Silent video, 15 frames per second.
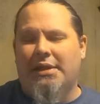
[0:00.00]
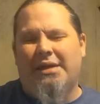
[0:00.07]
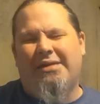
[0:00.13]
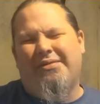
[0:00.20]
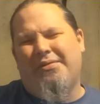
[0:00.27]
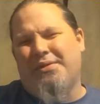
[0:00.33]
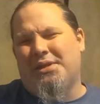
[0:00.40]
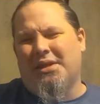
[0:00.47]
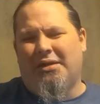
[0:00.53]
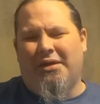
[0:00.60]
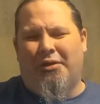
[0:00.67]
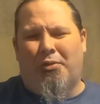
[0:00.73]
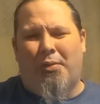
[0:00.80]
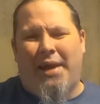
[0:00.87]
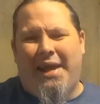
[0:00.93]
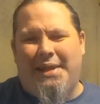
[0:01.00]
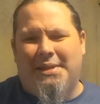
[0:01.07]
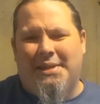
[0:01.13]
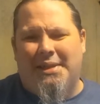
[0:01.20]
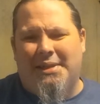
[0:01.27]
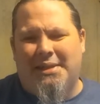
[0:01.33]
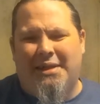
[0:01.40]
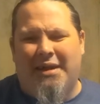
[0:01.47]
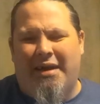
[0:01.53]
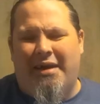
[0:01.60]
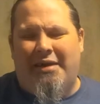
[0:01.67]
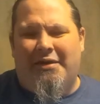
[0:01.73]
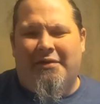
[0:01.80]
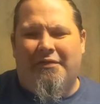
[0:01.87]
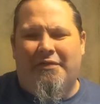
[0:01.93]
It was a little racist,
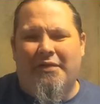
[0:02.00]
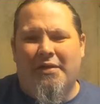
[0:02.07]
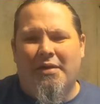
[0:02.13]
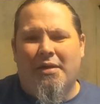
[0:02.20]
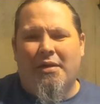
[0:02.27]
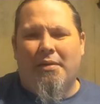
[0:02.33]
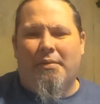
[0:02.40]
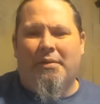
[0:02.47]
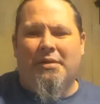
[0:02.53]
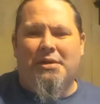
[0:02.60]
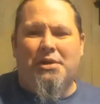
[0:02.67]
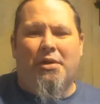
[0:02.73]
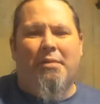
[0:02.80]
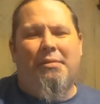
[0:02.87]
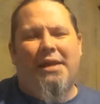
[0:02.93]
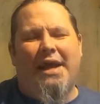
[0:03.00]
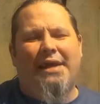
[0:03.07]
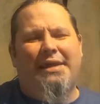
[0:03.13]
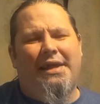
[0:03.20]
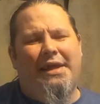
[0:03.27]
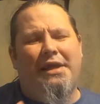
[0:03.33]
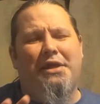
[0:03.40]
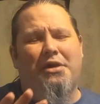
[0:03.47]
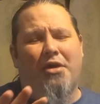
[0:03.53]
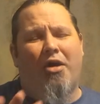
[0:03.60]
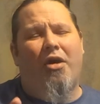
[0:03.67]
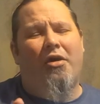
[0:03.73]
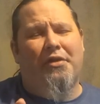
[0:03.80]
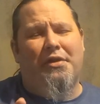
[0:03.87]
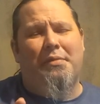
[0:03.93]
kind of. Well, so I'm glad they didn't
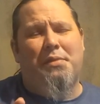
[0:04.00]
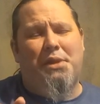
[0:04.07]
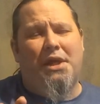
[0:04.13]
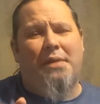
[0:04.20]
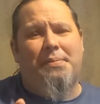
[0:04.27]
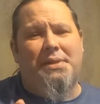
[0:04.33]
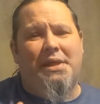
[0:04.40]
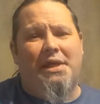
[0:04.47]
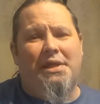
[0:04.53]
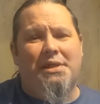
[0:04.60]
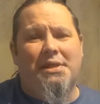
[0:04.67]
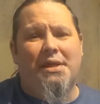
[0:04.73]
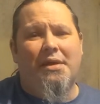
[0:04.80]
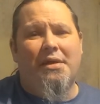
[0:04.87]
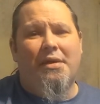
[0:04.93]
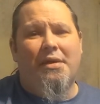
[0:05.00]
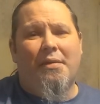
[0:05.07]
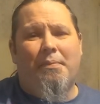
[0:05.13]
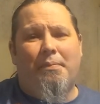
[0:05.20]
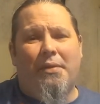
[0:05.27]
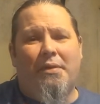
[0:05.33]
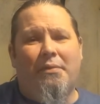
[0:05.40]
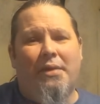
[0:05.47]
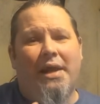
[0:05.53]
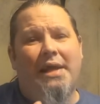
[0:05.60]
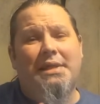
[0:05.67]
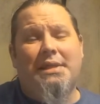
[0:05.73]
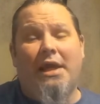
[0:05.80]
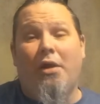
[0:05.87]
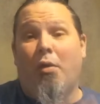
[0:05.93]
call them gypsies. But when
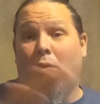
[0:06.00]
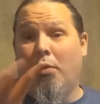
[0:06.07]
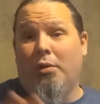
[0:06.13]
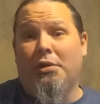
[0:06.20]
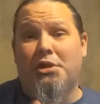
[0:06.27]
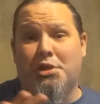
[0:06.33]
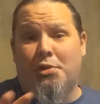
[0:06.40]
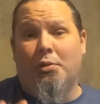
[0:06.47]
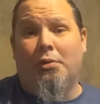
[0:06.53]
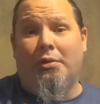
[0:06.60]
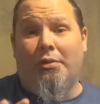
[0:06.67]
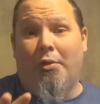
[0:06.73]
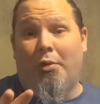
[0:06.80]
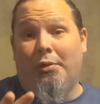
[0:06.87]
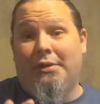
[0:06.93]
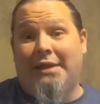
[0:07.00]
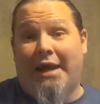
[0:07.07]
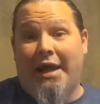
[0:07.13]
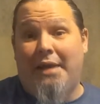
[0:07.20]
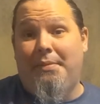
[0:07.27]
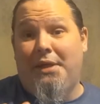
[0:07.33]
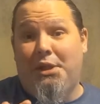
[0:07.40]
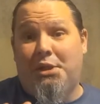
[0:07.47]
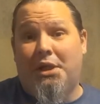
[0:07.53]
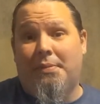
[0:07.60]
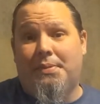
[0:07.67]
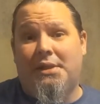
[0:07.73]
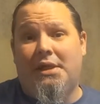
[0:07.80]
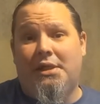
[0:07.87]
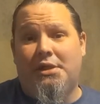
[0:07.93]
I say old school, old-timey
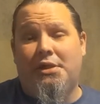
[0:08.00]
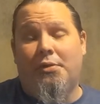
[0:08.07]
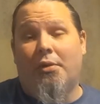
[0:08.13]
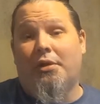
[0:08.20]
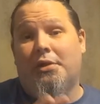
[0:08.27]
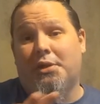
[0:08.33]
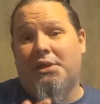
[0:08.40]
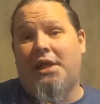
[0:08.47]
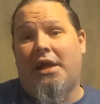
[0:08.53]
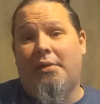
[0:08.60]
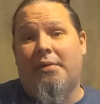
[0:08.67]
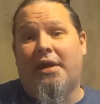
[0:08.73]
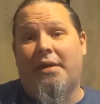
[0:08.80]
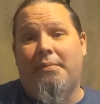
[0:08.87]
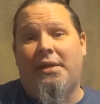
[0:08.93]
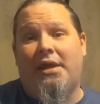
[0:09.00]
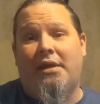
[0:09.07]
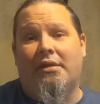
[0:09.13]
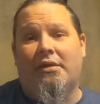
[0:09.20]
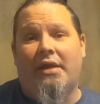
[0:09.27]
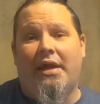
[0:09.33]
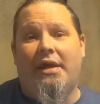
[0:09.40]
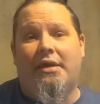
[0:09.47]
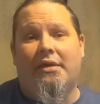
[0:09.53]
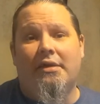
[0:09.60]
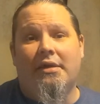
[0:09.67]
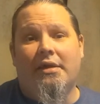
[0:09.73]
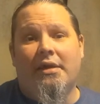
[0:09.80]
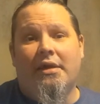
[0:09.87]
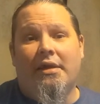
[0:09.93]
gypsies, you understand what I mean. Like
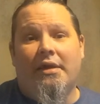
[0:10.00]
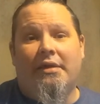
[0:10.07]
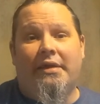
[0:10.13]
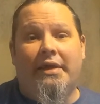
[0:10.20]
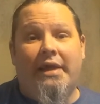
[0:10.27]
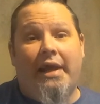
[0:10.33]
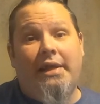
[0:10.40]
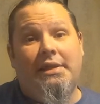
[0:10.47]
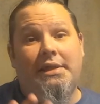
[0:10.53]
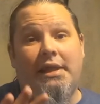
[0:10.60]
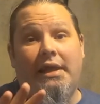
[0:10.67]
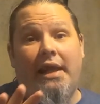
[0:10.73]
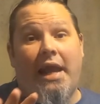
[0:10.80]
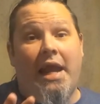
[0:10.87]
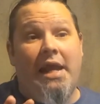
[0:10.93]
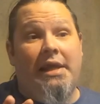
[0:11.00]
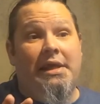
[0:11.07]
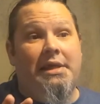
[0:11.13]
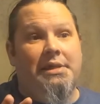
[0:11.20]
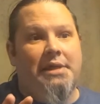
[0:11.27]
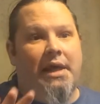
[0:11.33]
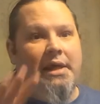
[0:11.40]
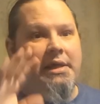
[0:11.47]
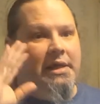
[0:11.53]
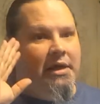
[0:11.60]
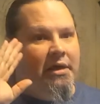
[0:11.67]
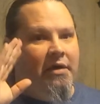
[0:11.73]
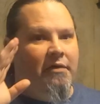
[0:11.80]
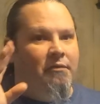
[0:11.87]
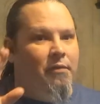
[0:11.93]
the 1980s
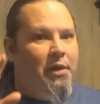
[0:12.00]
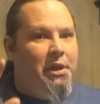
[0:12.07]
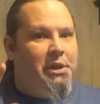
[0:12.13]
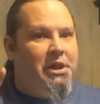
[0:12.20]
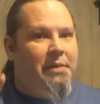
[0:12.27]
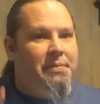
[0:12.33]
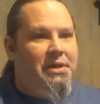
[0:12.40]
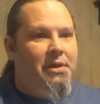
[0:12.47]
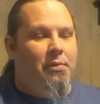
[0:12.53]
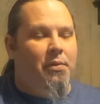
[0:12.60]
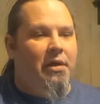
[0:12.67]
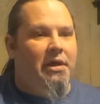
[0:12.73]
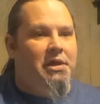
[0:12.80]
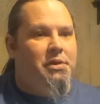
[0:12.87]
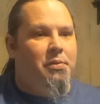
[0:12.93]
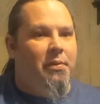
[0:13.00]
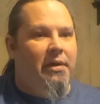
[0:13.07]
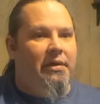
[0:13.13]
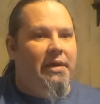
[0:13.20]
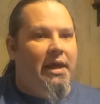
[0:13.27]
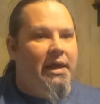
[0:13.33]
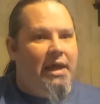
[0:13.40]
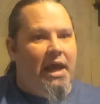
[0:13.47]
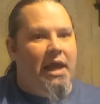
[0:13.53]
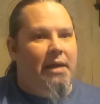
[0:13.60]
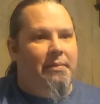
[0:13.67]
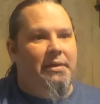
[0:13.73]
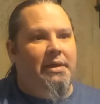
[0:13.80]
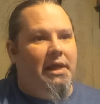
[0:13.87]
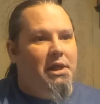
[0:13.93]
idea of what a gypsy was, where they
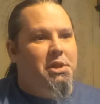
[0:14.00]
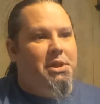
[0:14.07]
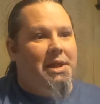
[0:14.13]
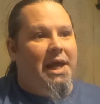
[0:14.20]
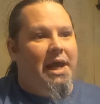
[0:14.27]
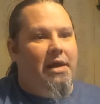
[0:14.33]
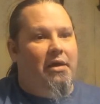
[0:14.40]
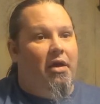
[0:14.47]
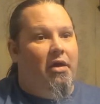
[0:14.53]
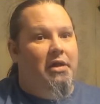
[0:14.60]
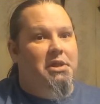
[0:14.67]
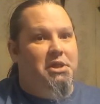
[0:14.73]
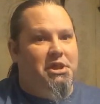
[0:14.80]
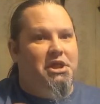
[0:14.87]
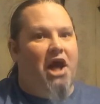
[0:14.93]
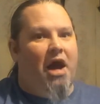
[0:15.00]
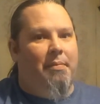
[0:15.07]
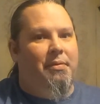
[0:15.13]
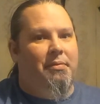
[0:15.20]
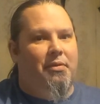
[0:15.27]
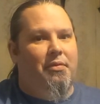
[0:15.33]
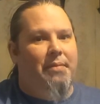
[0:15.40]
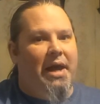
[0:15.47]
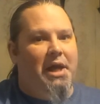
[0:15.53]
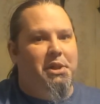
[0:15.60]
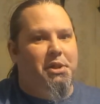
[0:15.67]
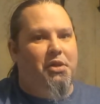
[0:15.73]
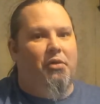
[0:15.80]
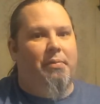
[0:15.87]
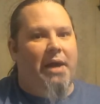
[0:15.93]
came and they just had unstoppable
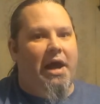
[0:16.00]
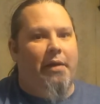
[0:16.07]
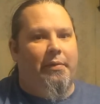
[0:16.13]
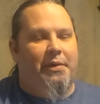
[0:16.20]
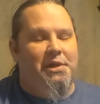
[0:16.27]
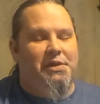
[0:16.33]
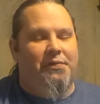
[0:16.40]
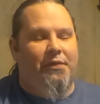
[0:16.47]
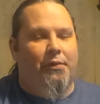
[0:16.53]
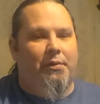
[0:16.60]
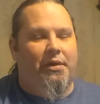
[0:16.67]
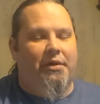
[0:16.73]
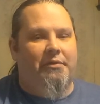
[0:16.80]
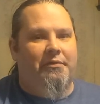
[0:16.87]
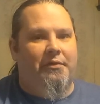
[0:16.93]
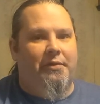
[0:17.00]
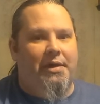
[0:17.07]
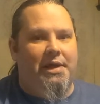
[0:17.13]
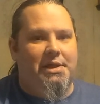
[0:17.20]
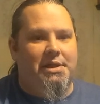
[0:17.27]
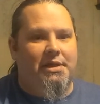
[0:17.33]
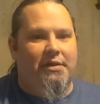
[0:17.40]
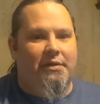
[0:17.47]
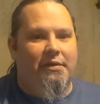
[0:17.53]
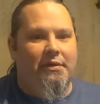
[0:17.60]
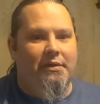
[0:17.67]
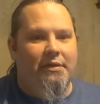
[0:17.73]
magical powers for whatever reason.